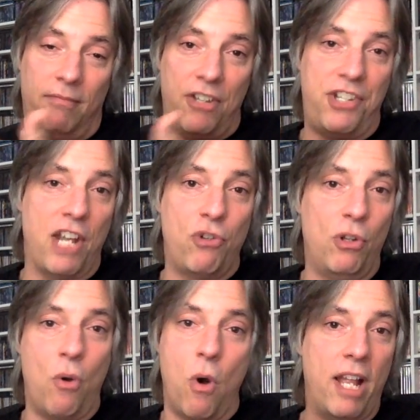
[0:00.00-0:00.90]

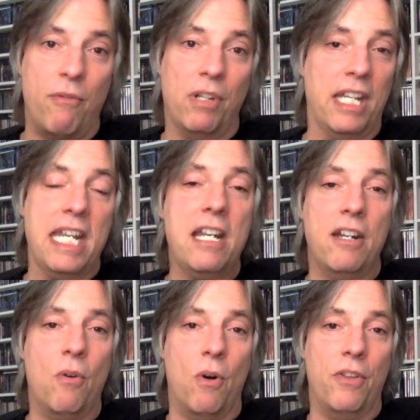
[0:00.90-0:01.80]
essential, all I really
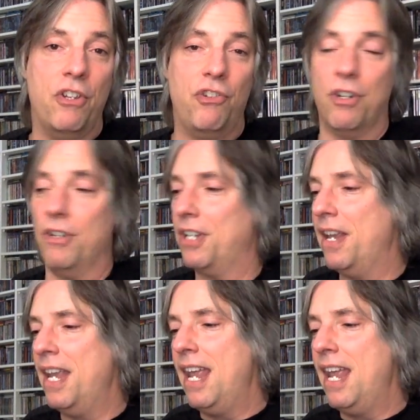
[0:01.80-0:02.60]
needed all these years.